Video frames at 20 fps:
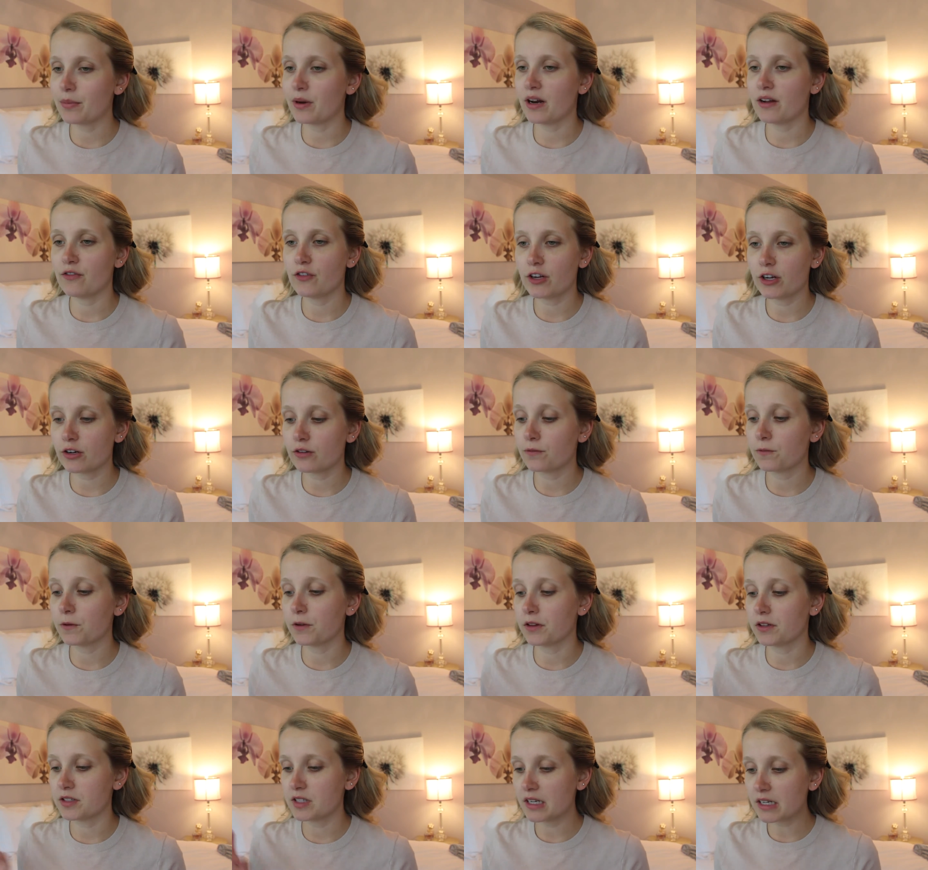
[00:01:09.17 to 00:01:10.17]
But I figured for
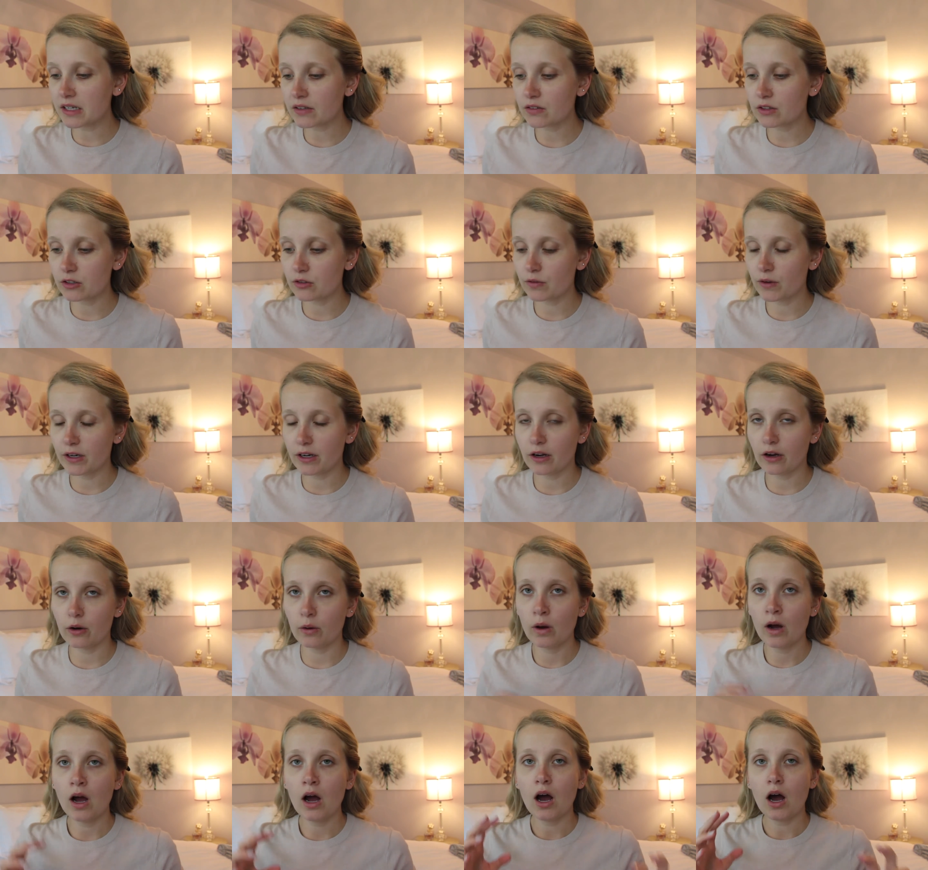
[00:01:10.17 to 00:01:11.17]
the sake of this
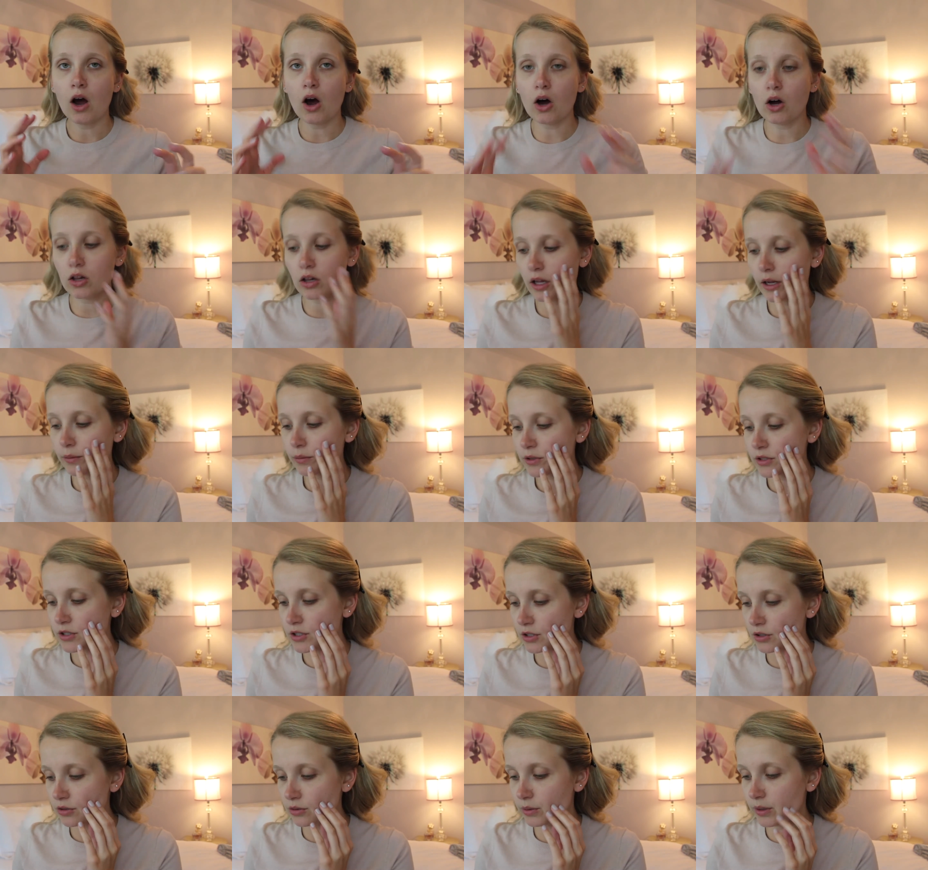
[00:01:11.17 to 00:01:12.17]
video, all I would
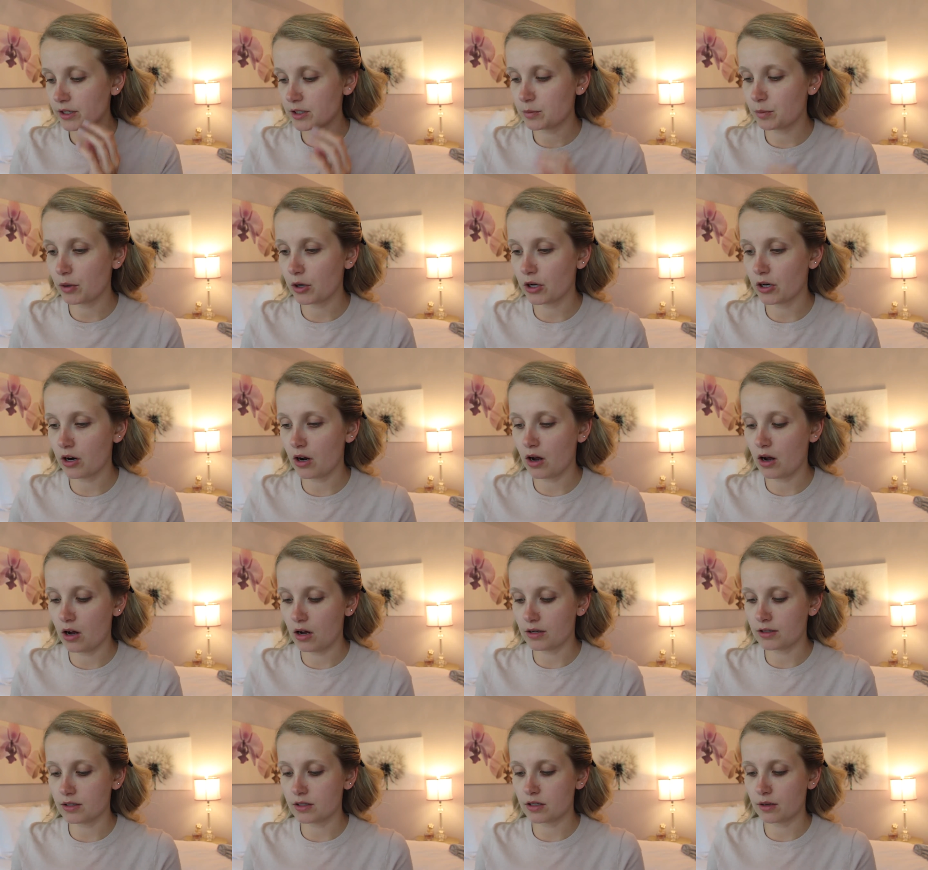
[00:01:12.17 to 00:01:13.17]
do is put
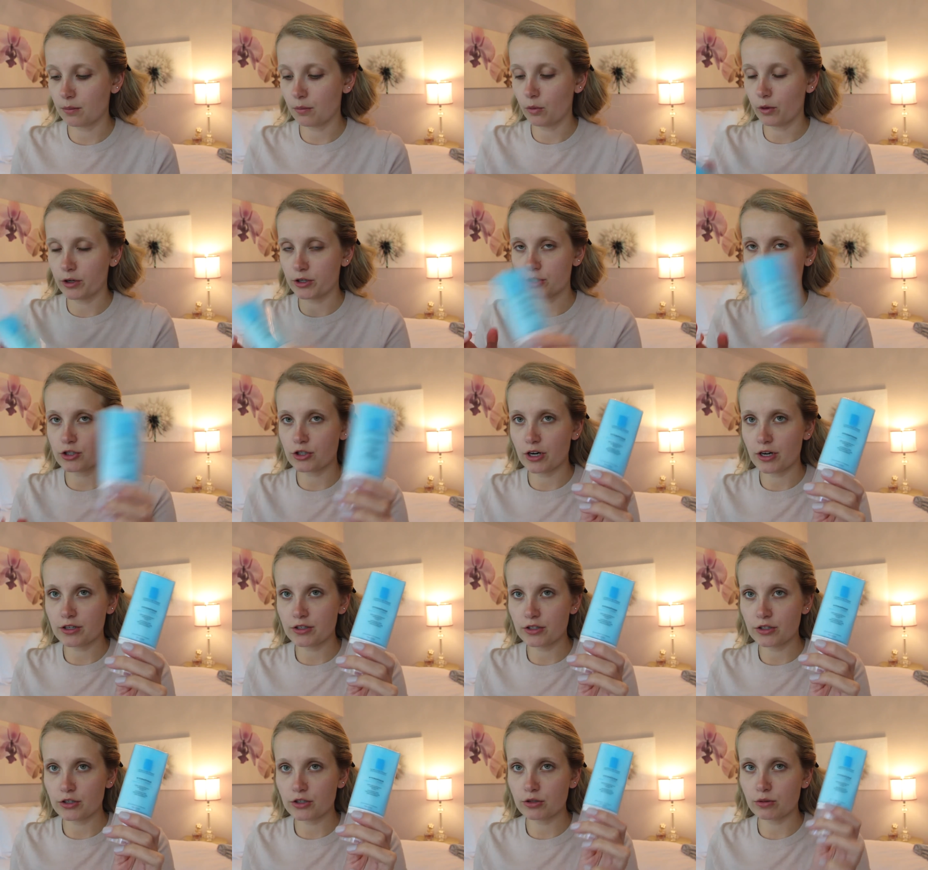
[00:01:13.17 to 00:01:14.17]
on some
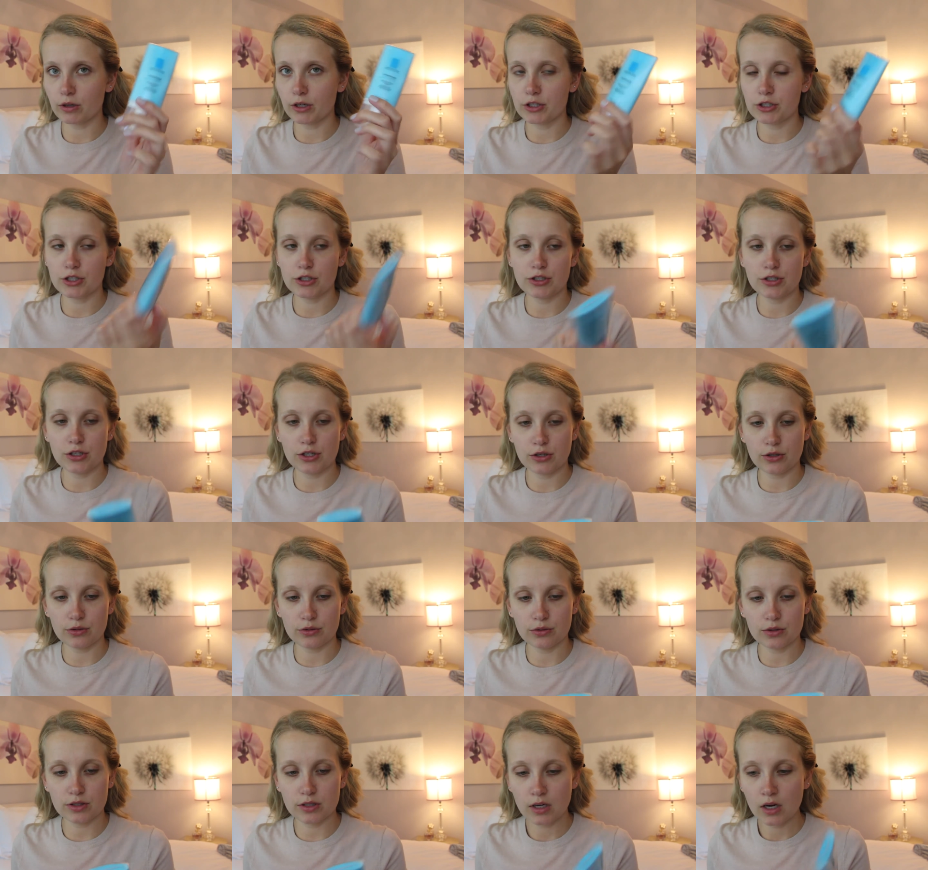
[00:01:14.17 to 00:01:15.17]
moisturizer. So I just
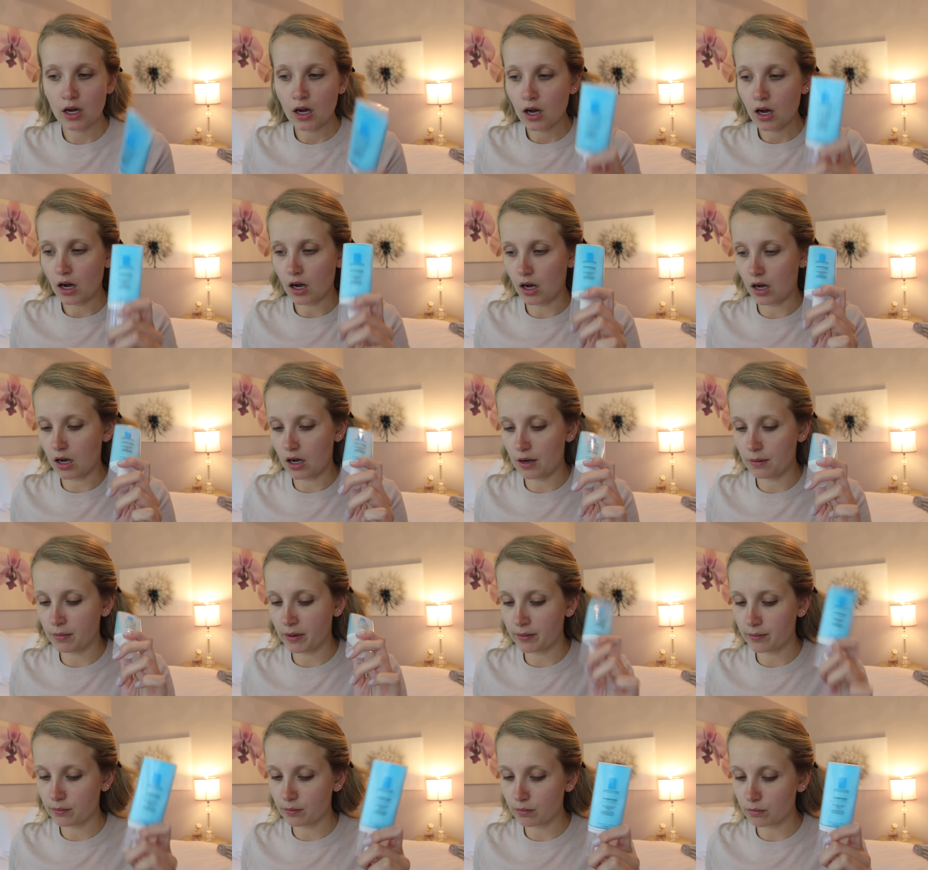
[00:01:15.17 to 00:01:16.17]
used
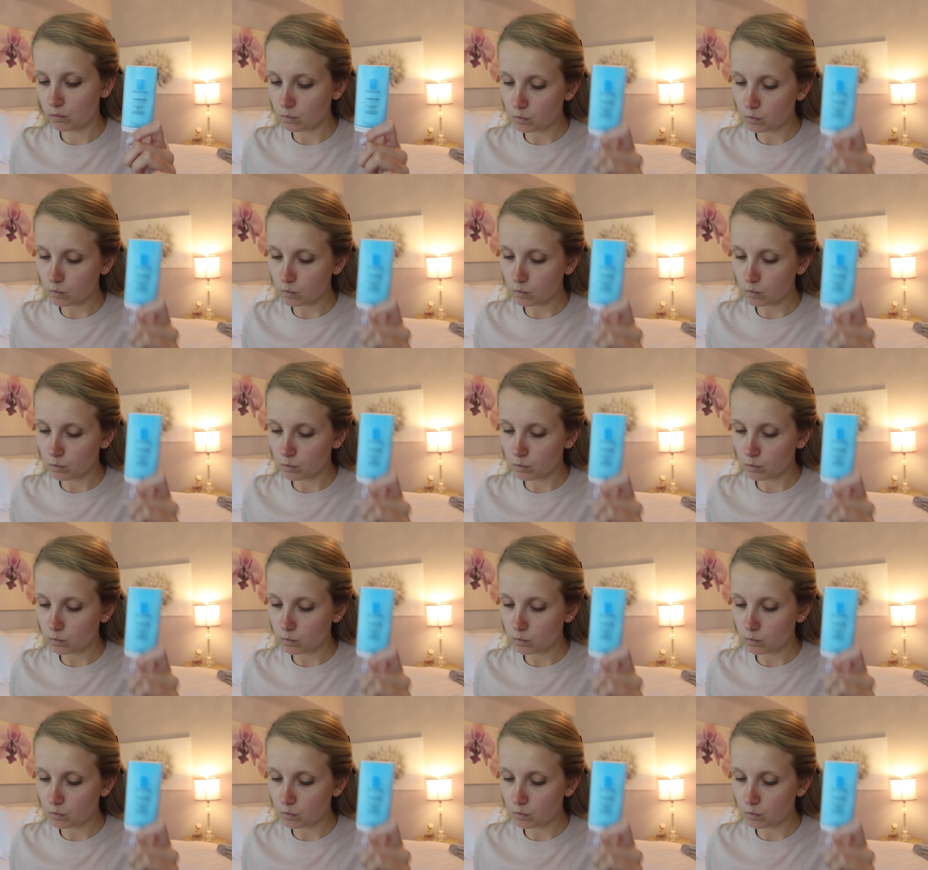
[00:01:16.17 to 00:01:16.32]
my